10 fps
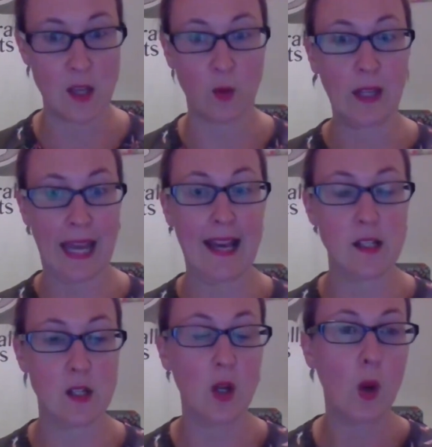that your
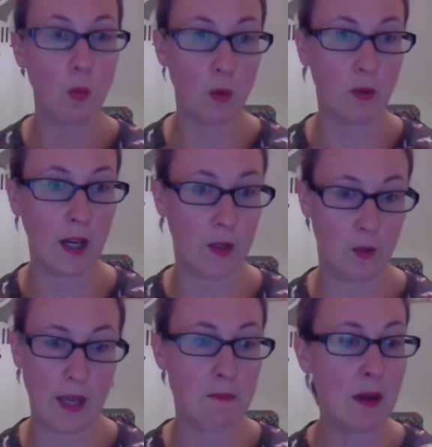cat will
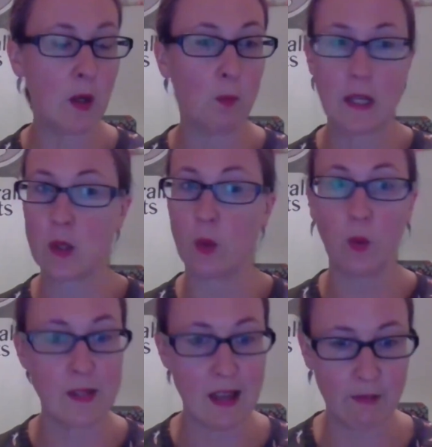go. It may not be to
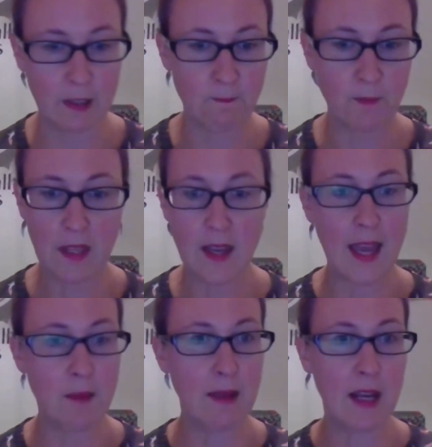all 7.
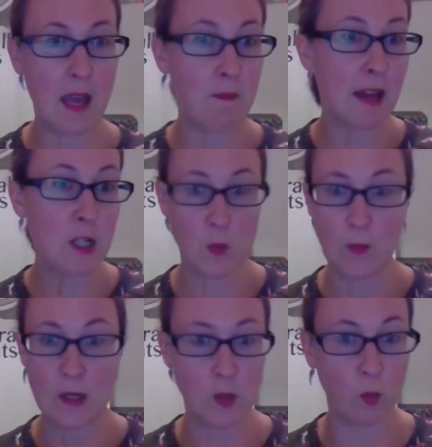It may just
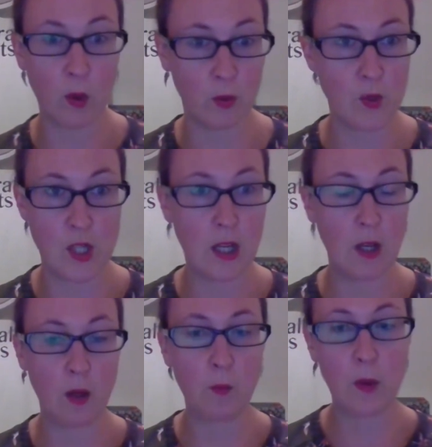be to 1 or
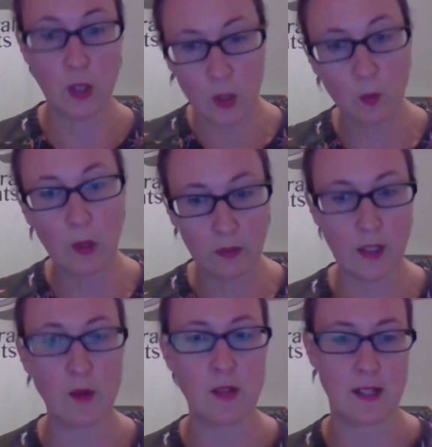2, but you will
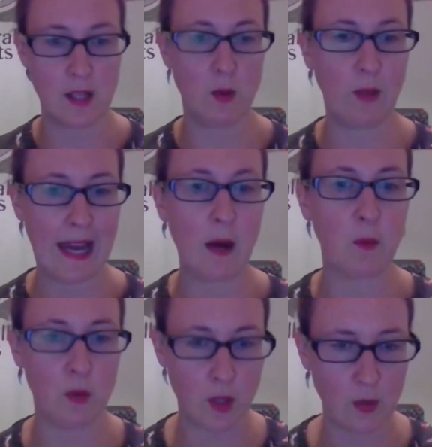notice that your cat
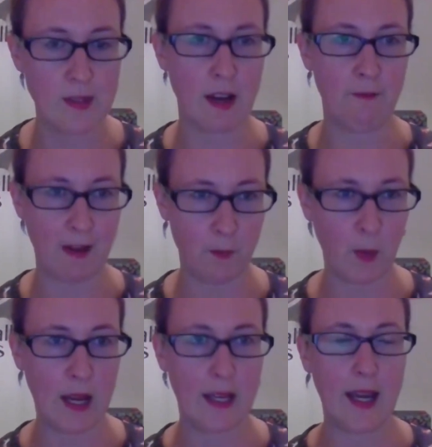will use that
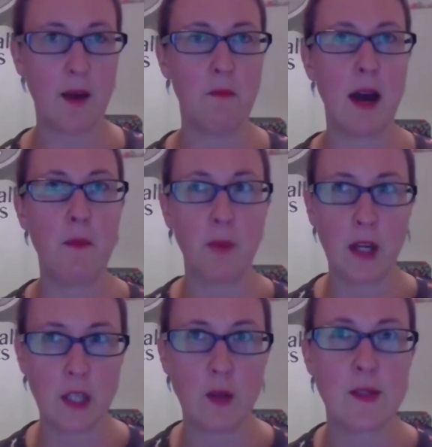fabric. And by
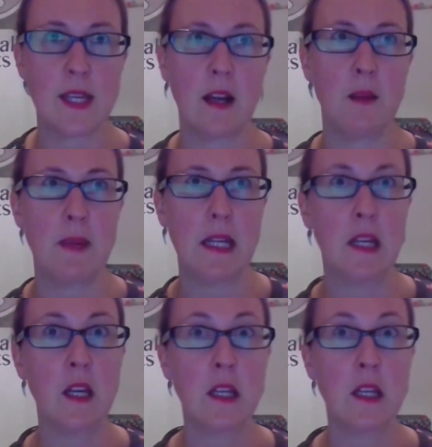use it, I mean,